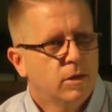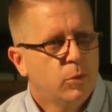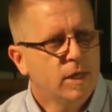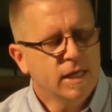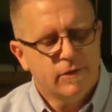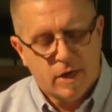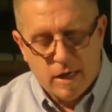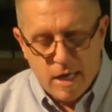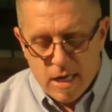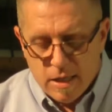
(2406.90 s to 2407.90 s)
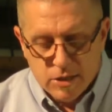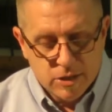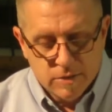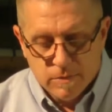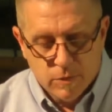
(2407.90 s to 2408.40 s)
We live in an
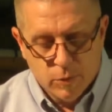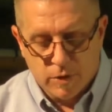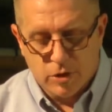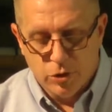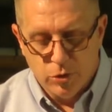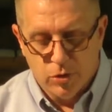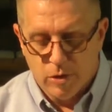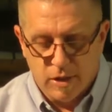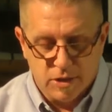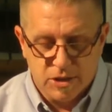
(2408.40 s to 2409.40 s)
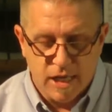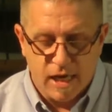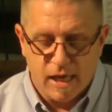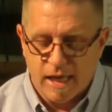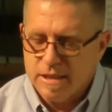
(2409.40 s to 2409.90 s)
age with Google and
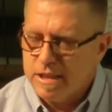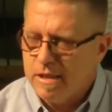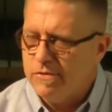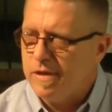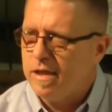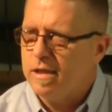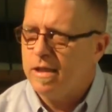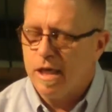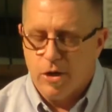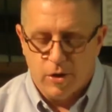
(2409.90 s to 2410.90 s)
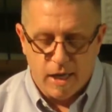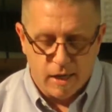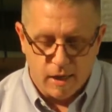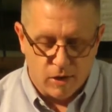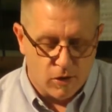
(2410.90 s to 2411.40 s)
satellite TV and the
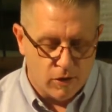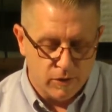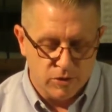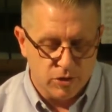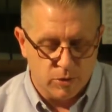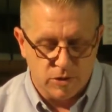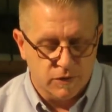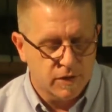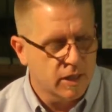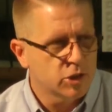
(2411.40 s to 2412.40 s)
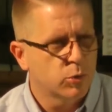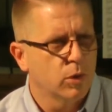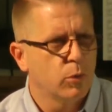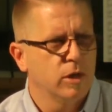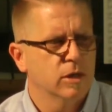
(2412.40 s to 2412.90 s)
internet and all those sorts of things,
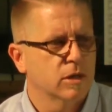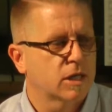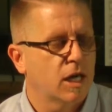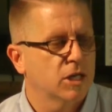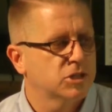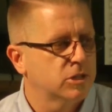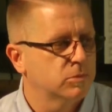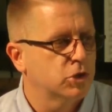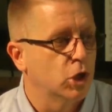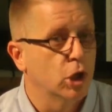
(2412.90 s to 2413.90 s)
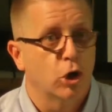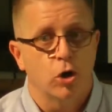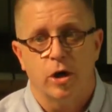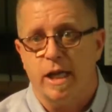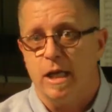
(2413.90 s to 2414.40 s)
where we're accustomed to
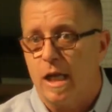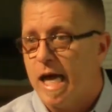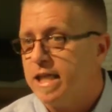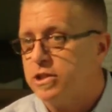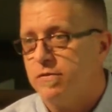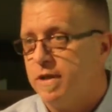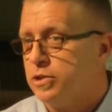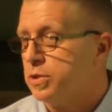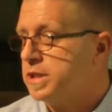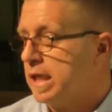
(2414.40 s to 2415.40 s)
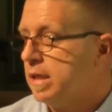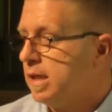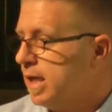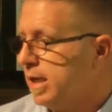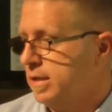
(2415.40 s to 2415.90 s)
learning lots of interesting
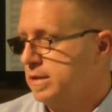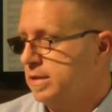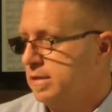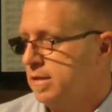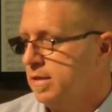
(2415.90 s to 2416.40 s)
things